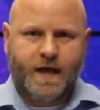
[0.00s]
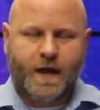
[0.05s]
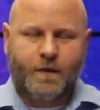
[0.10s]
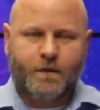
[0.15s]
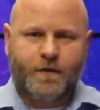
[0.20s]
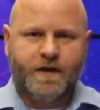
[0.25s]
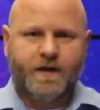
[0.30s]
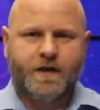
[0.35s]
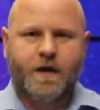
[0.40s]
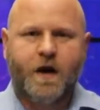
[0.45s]

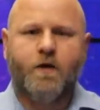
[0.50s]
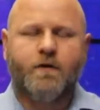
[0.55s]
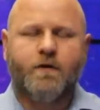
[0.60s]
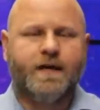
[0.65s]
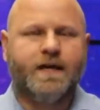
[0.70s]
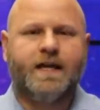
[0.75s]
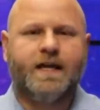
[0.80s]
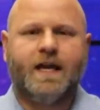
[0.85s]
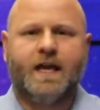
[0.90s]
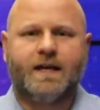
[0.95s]
And we know
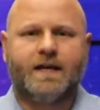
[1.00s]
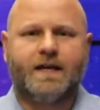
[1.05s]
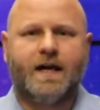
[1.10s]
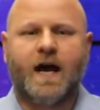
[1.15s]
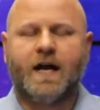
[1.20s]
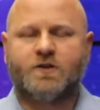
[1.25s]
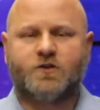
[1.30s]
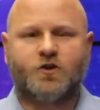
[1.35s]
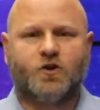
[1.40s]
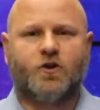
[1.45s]
he
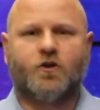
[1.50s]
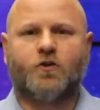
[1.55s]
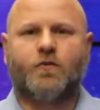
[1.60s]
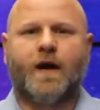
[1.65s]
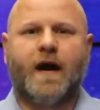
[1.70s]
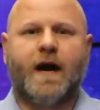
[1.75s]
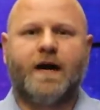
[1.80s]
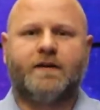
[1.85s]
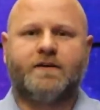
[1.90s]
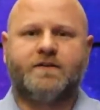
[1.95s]
cannot turn
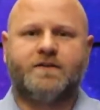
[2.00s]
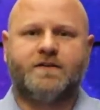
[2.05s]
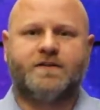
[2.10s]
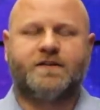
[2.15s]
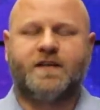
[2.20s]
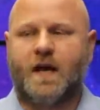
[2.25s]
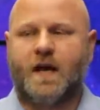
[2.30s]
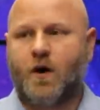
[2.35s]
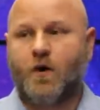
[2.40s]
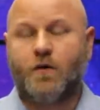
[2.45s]
around and
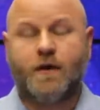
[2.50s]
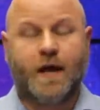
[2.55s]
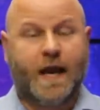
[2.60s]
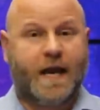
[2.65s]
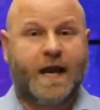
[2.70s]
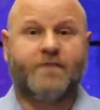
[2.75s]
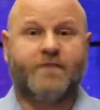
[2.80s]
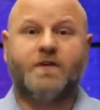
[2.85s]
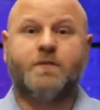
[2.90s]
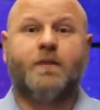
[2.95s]
just say,
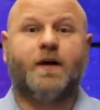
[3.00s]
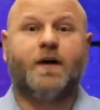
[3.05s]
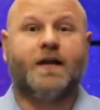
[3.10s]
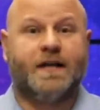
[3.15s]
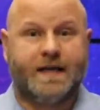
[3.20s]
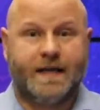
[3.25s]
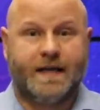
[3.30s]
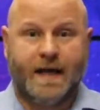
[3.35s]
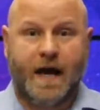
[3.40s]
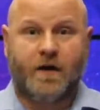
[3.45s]
okay, everybody
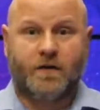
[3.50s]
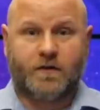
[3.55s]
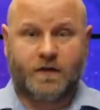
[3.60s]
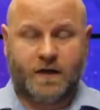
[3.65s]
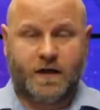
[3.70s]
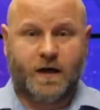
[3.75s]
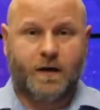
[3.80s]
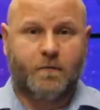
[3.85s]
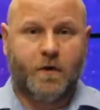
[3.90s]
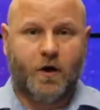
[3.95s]
get out and
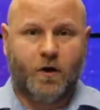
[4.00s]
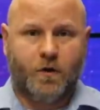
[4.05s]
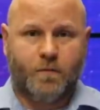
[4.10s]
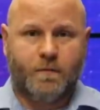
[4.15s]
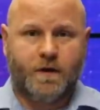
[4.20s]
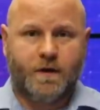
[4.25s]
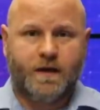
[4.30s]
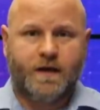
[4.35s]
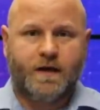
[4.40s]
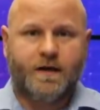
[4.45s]
come
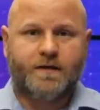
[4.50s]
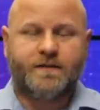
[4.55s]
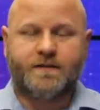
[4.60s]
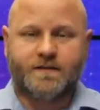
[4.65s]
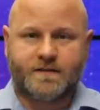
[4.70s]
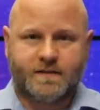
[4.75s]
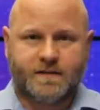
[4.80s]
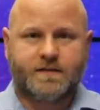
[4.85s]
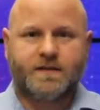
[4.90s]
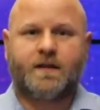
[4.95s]
home.
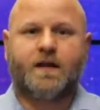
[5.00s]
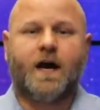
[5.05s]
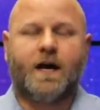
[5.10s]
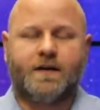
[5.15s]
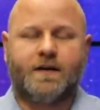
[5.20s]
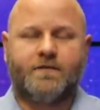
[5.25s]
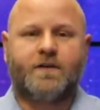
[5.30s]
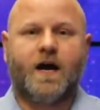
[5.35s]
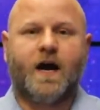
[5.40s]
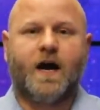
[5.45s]
This is the
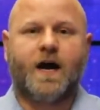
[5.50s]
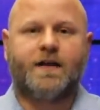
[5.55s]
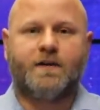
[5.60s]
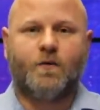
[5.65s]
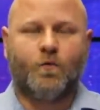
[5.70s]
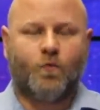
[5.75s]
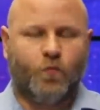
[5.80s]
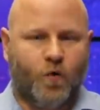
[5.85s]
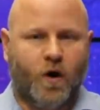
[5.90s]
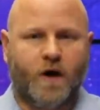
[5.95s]
kind of guy
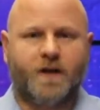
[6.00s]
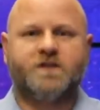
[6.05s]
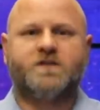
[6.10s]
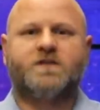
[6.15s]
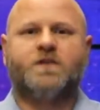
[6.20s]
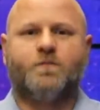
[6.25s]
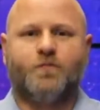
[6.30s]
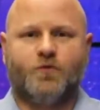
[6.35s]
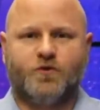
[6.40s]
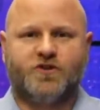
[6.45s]
that
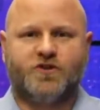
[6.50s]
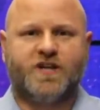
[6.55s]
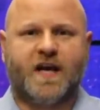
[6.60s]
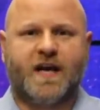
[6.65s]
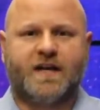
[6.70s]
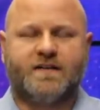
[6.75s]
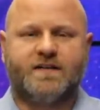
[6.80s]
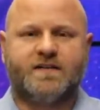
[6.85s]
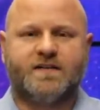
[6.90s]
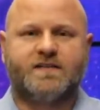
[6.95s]
wants to
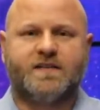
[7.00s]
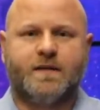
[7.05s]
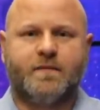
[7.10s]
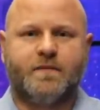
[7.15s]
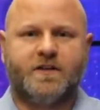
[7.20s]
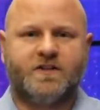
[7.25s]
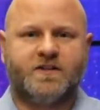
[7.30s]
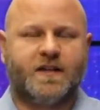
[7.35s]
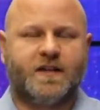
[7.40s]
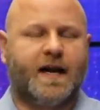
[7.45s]
project this
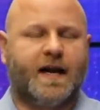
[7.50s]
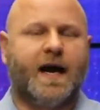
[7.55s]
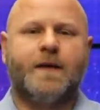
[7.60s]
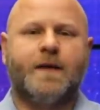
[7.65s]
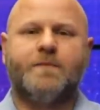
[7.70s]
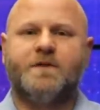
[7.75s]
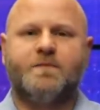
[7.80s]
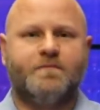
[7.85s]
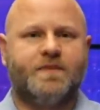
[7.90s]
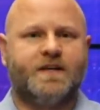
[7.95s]
image that I
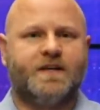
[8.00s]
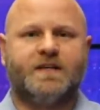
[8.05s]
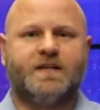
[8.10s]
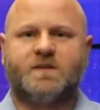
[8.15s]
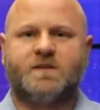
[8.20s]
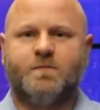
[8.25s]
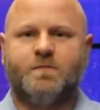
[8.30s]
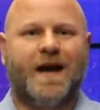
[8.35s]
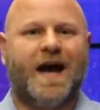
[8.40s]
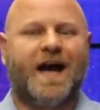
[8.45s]
am the
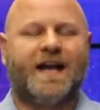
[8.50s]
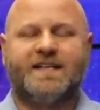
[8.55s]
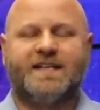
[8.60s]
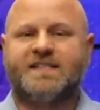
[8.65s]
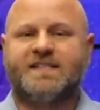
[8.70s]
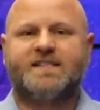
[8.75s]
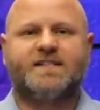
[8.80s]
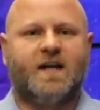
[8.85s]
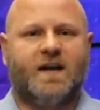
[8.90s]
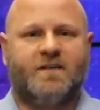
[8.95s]
biggest,
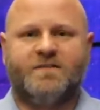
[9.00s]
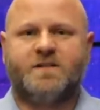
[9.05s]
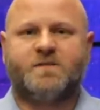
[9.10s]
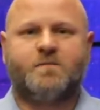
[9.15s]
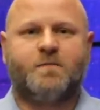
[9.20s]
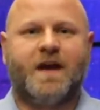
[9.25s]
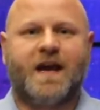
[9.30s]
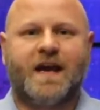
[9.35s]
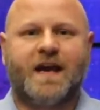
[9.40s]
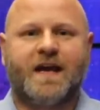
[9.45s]
baddest,
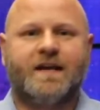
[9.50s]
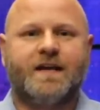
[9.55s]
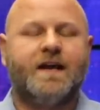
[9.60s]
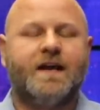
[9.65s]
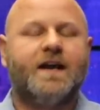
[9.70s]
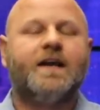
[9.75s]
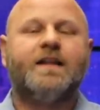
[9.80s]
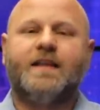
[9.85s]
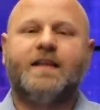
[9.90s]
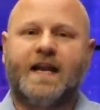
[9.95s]
toughest
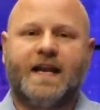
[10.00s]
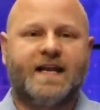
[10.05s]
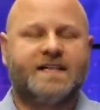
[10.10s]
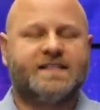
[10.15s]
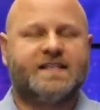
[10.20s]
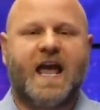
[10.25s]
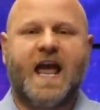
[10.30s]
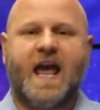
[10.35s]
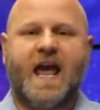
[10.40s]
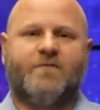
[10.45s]
man that
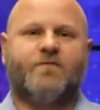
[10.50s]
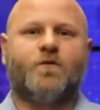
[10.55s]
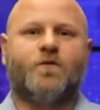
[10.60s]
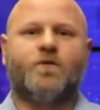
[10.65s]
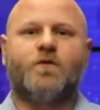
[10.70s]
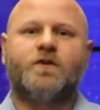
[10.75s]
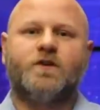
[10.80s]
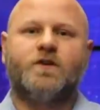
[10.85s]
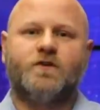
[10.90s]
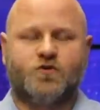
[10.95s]
has
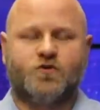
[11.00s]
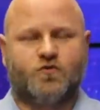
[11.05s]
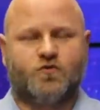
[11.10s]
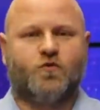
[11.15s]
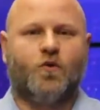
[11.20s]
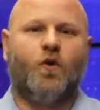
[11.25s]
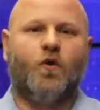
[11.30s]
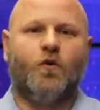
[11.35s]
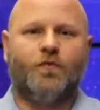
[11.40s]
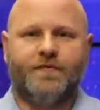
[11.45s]
ever
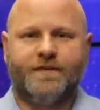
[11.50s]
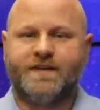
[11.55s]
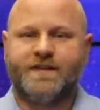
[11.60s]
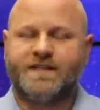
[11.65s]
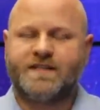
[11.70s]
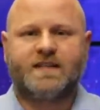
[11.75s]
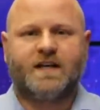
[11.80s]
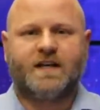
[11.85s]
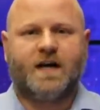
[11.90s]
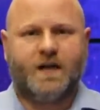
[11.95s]
controlled
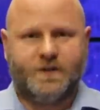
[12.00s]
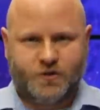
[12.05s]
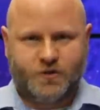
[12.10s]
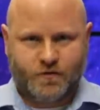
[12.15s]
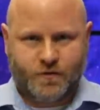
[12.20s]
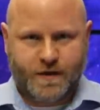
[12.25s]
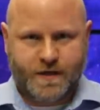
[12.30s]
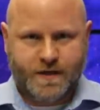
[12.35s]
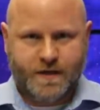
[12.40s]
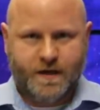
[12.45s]
this
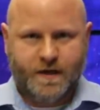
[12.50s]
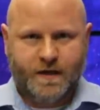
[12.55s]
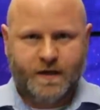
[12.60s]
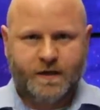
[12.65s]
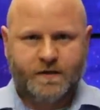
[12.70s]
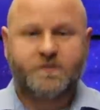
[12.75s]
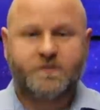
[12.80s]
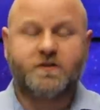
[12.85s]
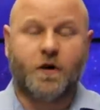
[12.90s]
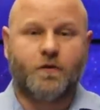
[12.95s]
country.
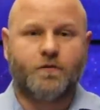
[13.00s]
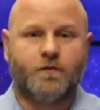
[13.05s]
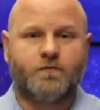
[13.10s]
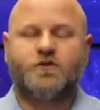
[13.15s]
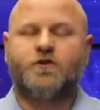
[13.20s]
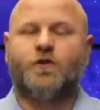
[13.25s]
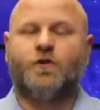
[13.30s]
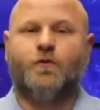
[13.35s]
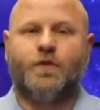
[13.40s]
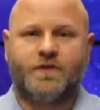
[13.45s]
So
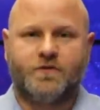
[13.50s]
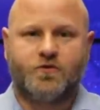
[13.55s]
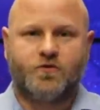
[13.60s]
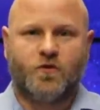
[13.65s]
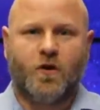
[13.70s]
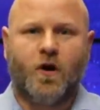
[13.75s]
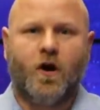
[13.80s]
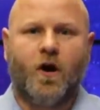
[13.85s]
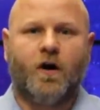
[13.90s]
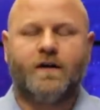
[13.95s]
to
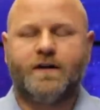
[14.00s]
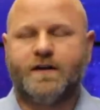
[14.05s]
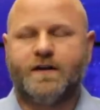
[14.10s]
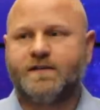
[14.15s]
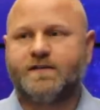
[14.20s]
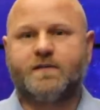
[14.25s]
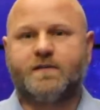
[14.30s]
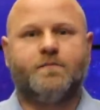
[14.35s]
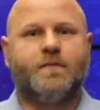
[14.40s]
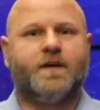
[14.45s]
withdraw
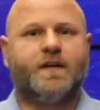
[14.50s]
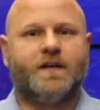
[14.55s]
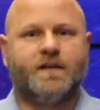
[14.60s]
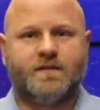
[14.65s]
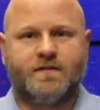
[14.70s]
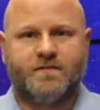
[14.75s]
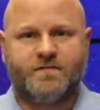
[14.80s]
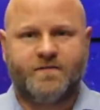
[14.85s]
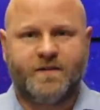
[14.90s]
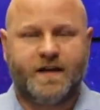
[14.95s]
is
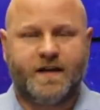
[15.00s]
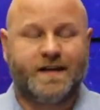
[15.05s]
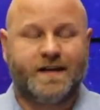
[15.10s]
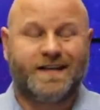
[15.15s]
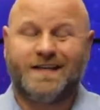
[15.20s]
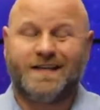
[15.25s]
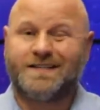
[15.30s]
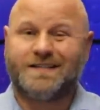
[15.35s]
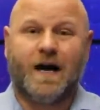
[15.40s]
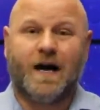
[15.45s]
admitting defeat.
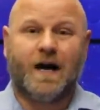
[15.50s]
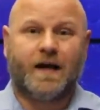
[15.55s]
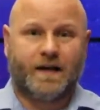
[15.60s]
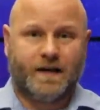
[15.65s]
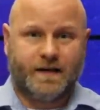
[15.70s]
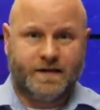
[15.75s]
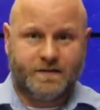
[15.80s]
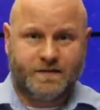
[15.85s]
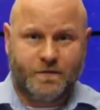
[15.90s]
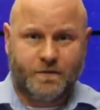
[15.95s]
He's not
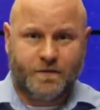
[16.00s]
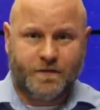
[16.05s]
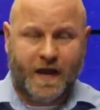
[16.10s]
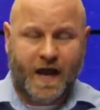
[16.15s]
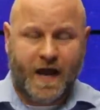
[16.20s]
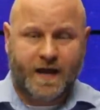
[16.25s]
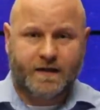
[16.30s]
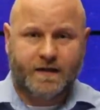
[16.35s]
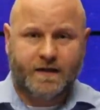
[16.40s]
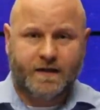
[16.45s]
going to do
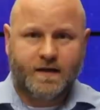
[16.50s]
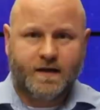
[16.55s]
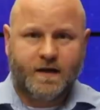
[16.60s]
that.